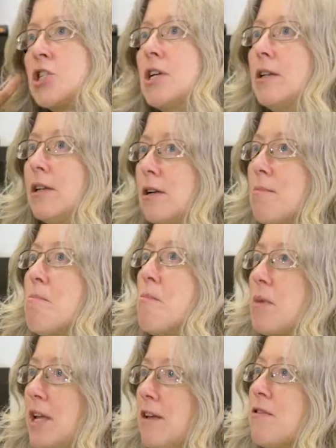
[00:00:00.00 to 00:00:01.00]
is
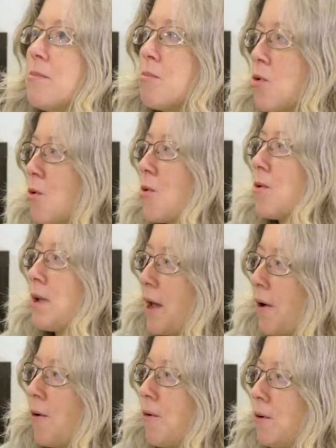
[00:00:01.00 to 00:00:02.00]
Heather, a DIY
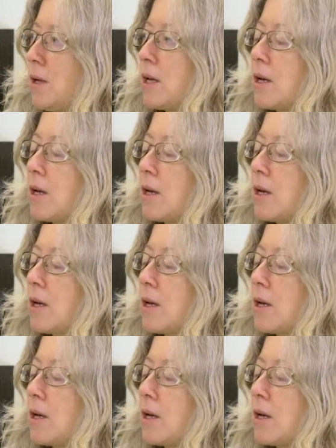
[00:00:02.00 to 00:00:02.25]
artist from